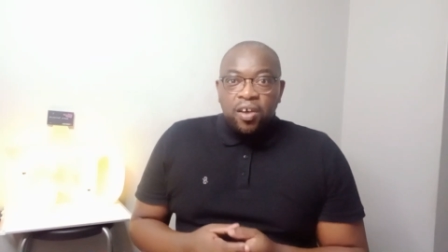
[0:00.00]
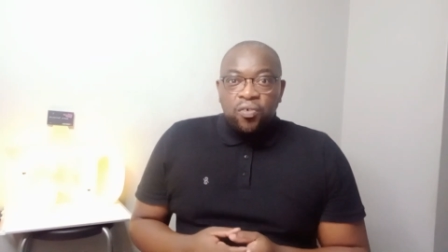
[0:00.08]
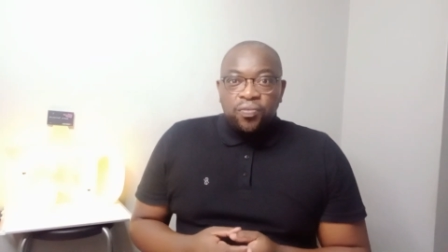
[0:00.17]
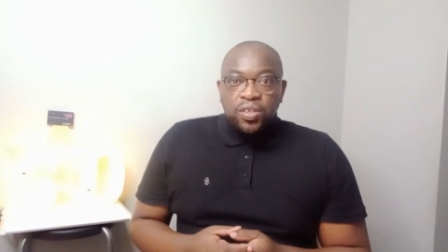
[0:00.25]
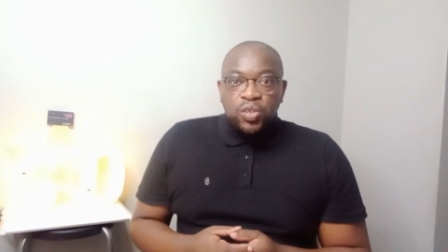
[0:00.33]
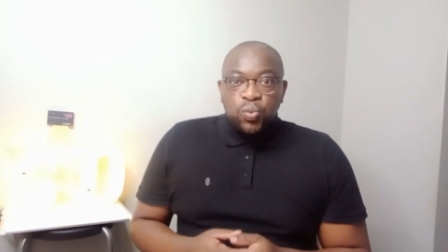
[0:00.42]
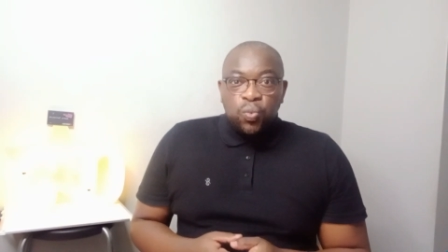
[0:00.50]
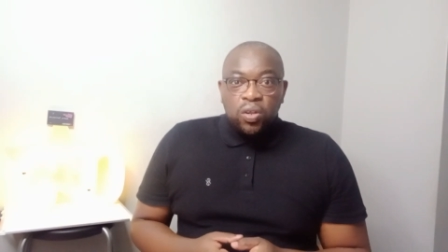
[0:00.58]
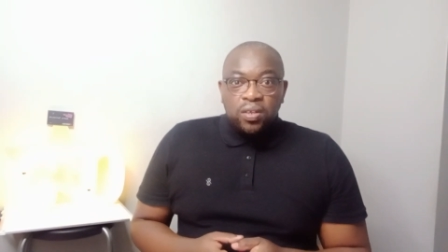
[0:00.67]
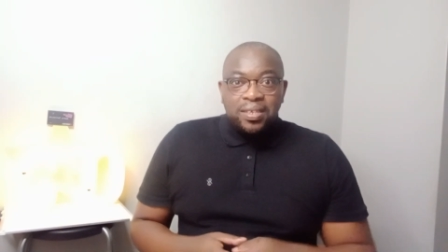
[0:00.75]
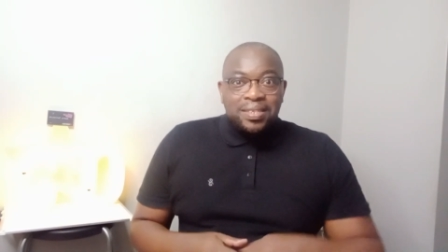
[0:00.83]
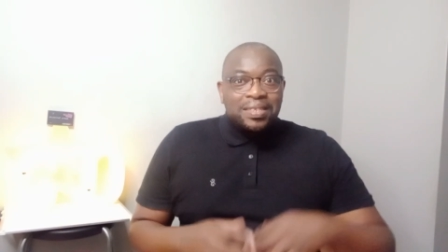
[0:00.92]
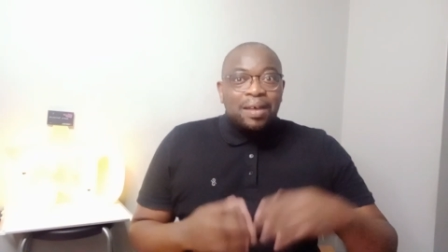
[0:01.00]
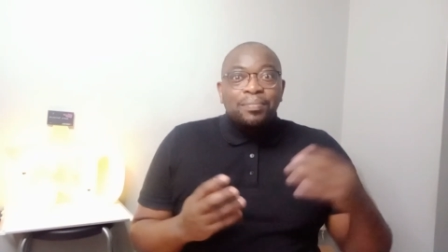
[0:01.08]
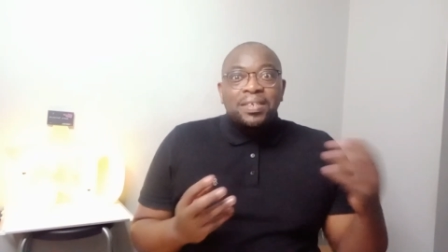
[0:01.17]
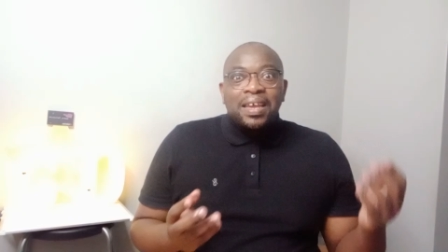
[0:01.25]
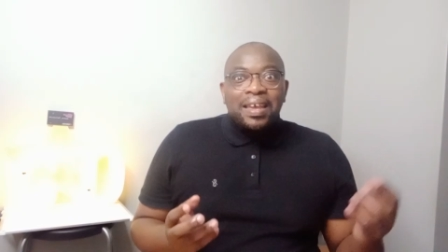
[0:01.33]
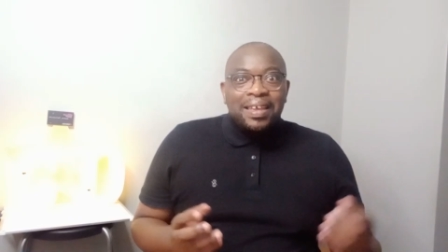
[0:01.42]
out of this world
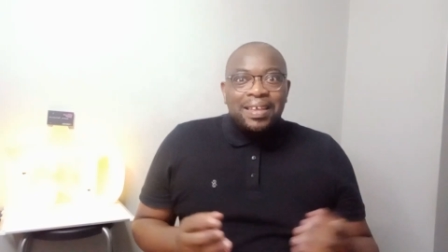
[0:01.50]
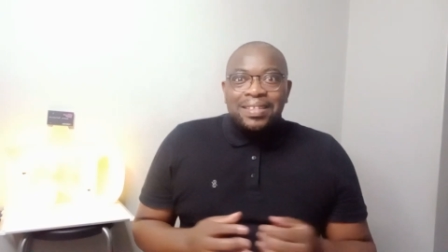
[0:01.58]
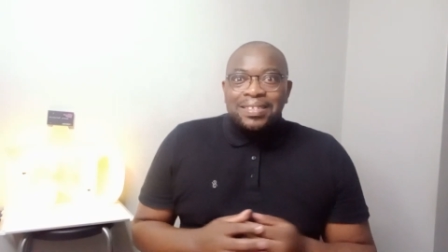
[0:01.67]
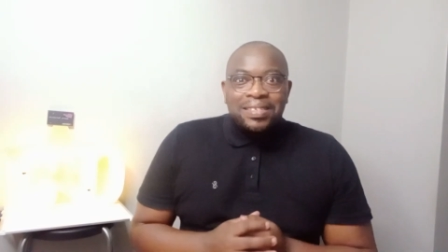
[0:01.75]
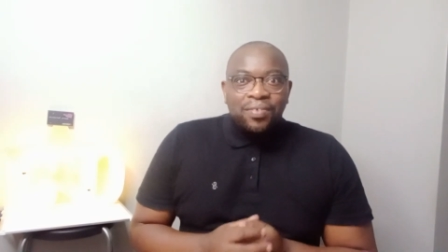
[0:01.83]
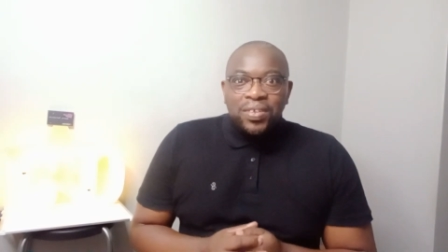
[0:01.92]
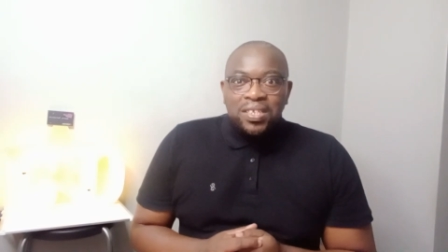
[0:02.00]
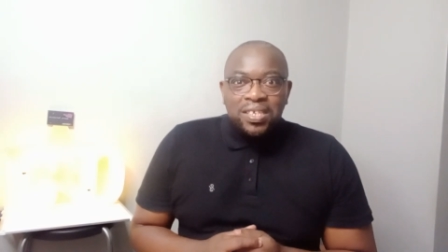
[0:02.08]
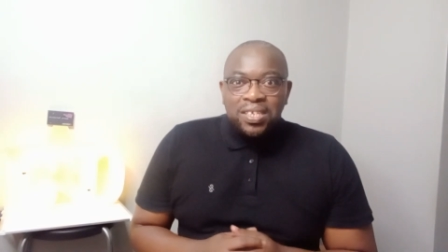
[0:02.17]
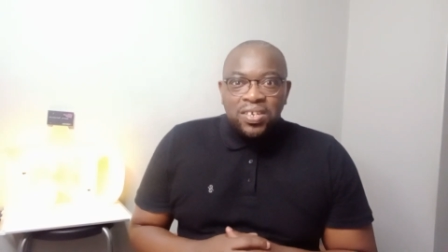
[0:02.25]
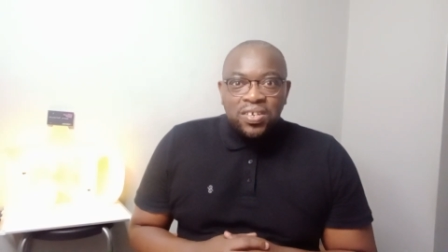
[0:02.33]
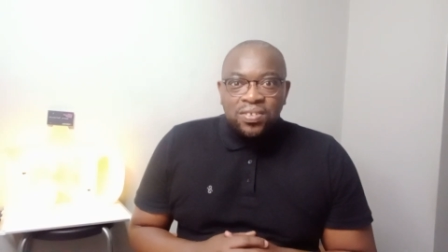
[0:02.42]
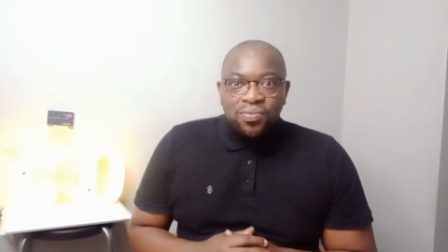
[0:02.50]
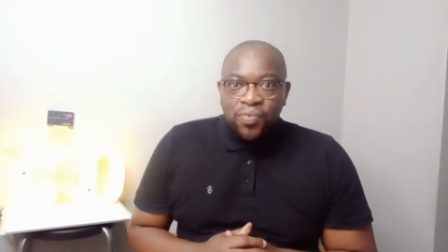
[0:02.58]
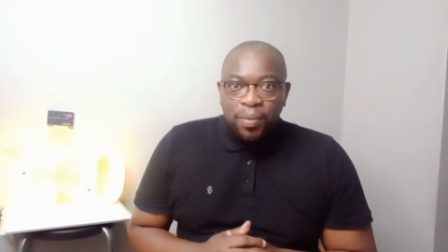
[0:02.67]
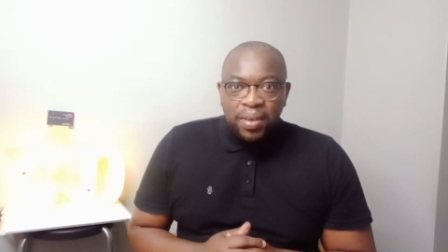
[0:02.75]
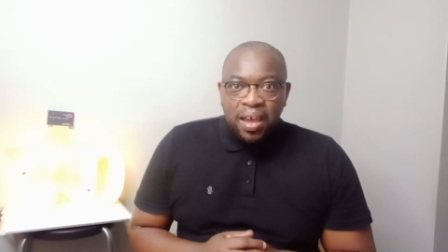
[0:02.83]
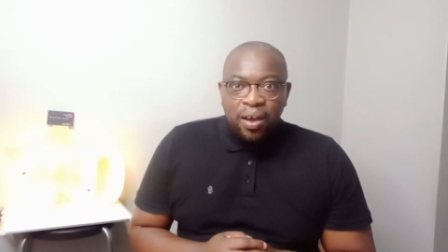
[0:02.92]
someday in 70 years
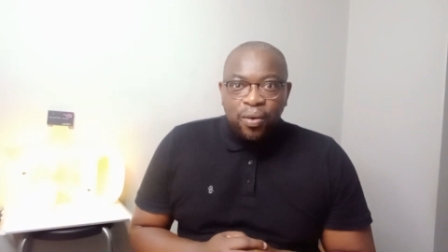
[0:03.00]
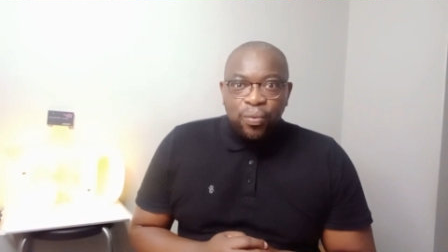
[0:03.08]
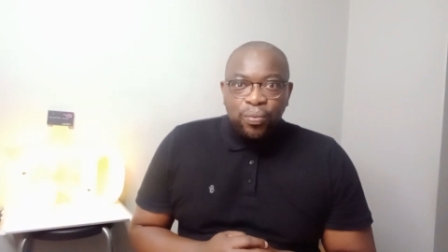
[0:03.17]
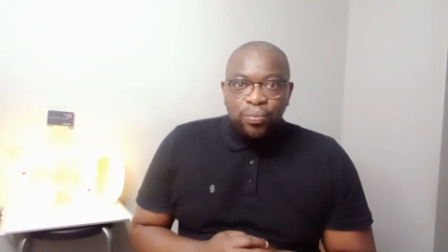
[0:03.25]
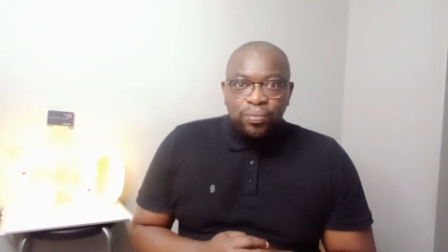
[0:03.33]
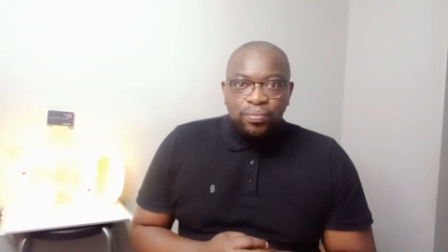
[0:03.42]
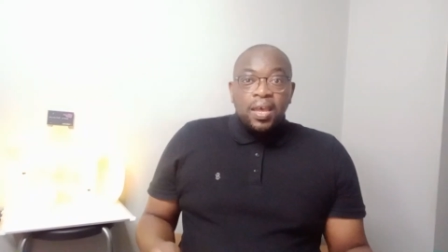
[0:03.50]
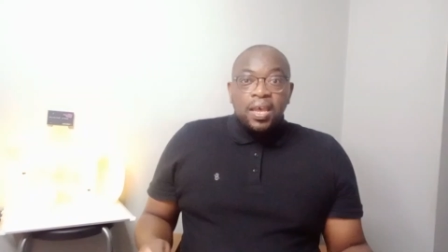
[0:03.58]
from now?